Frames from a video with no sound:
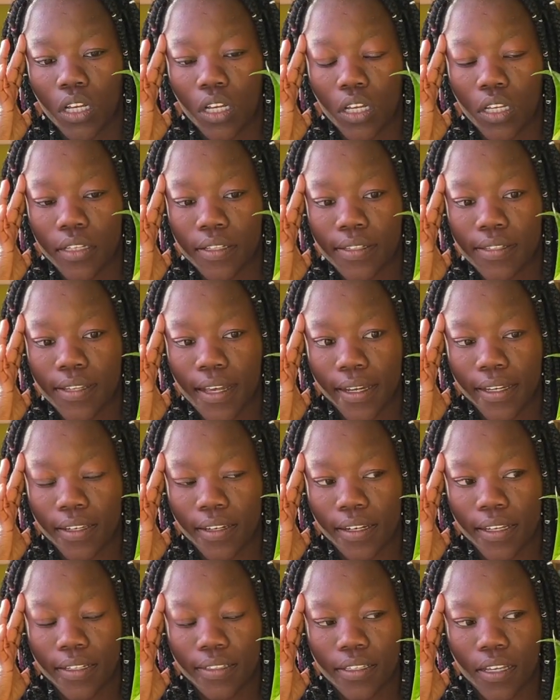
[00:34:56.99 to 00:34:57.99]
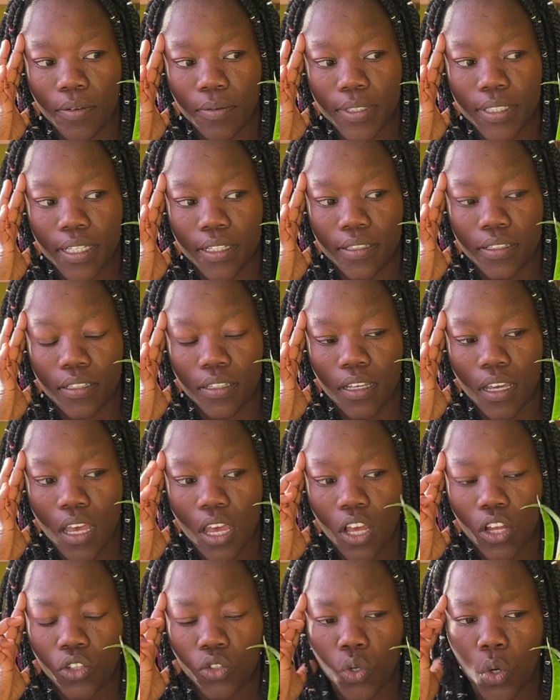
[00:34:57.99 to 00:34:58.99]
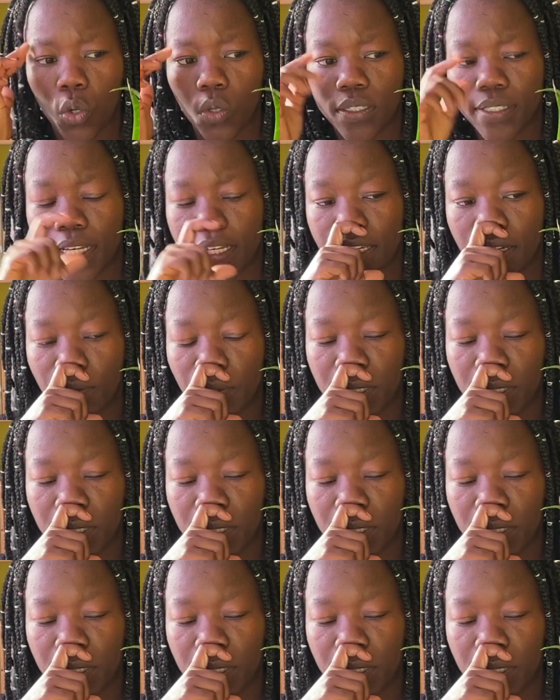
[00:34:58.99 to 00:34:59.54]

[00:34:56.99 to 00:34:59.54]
succulents? I almost said tall succulent.